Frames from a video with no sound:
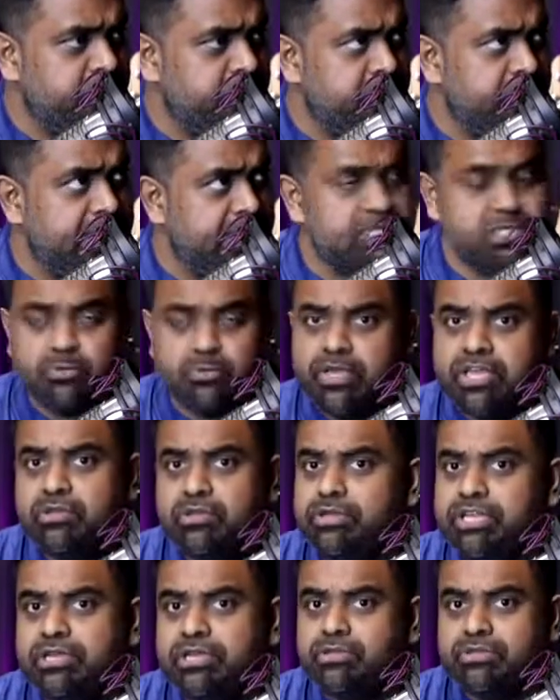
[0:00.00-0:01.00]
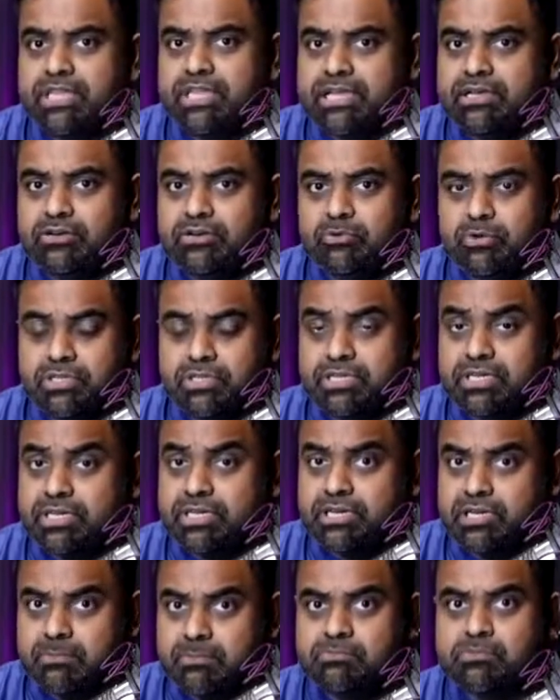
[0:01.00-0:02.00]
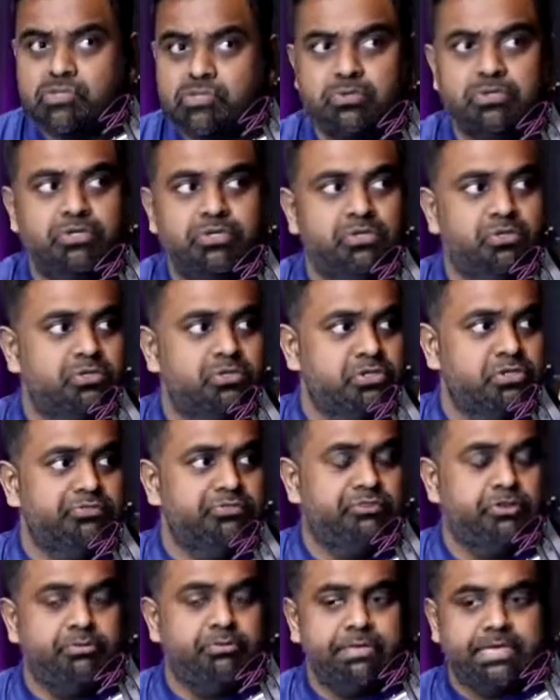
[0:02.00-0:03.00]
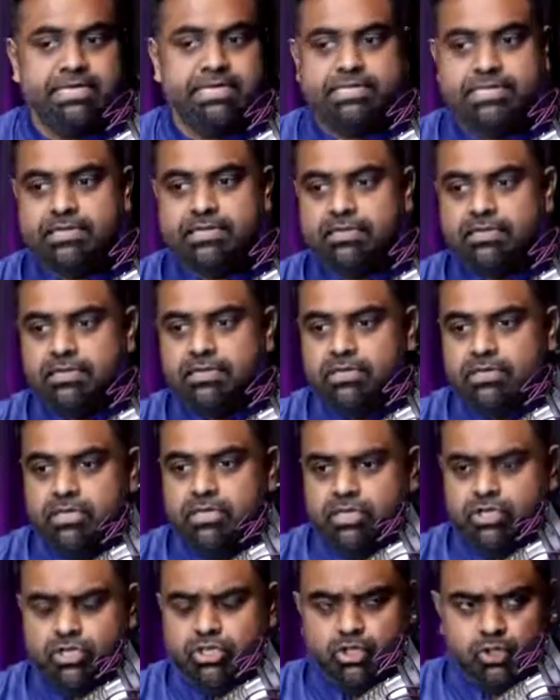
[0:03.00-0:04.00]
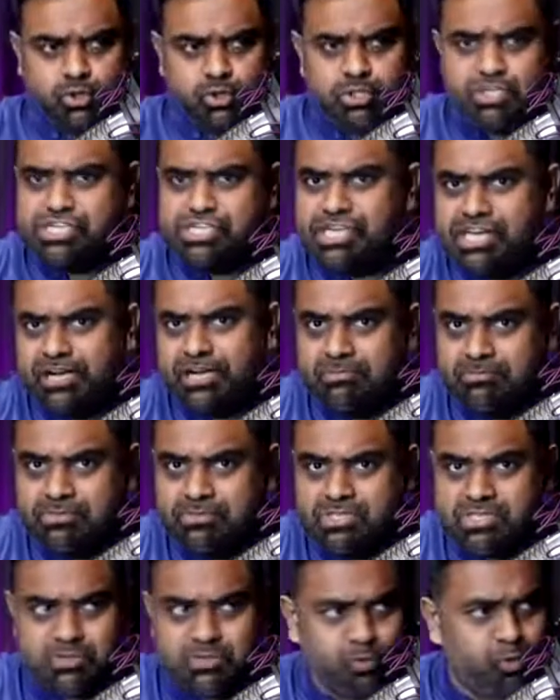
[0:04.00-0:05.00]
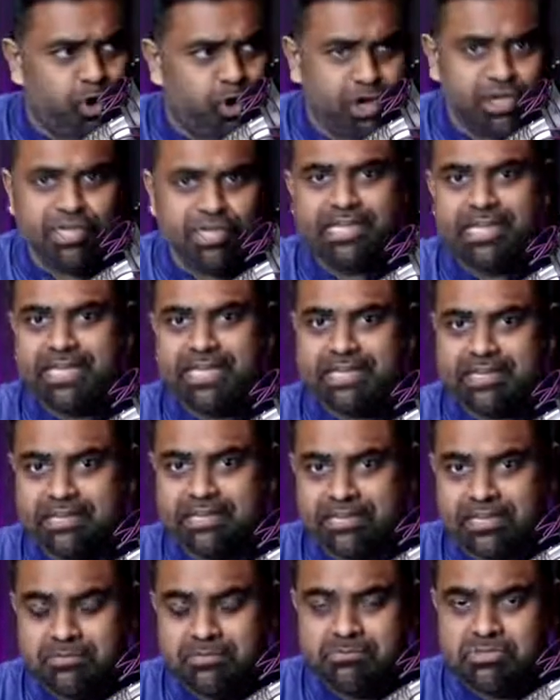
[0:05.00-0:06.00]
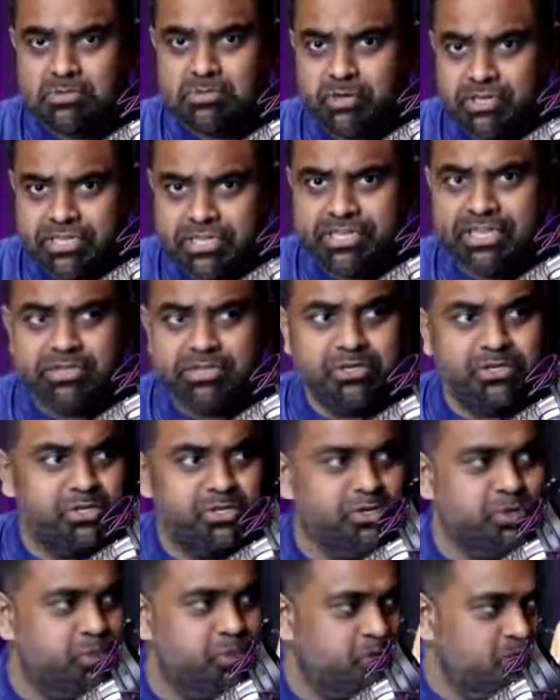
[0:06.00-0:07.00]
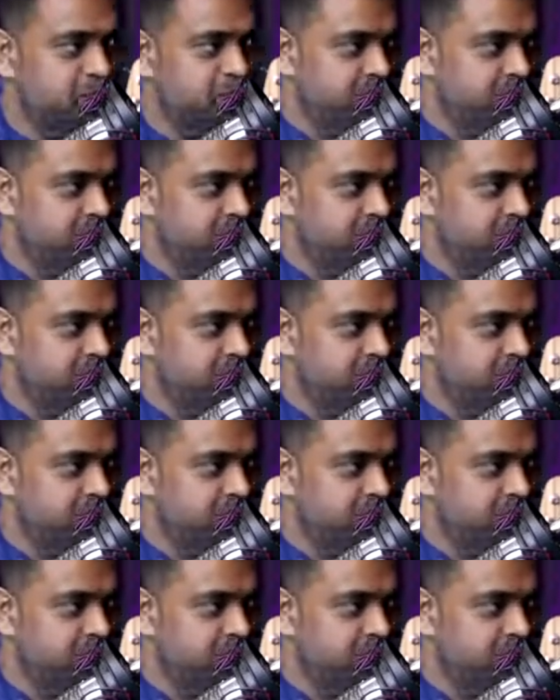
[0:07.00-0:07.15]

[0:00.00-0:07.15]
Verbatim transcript: that's where you need to think of what the drums would do so if you imagine huge drums warlike drums what are they going to do